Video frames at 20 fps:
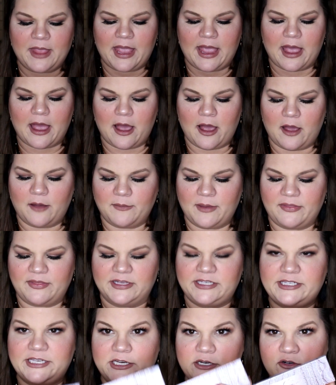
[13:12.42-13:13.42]
And the
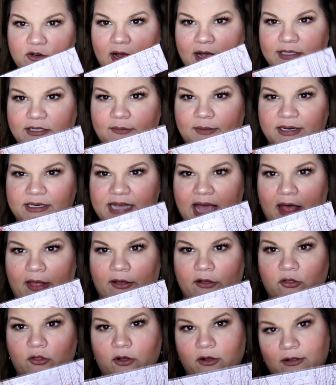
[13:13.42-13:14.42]
center has a
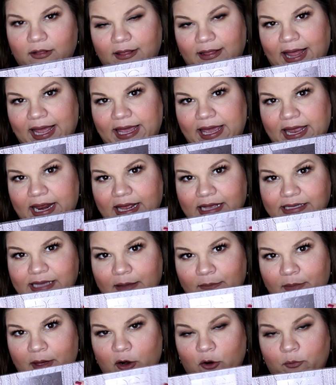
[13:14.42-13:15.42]
metallic look like it is a
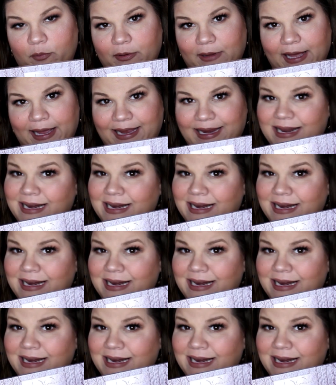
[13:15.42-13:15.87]
metal plate.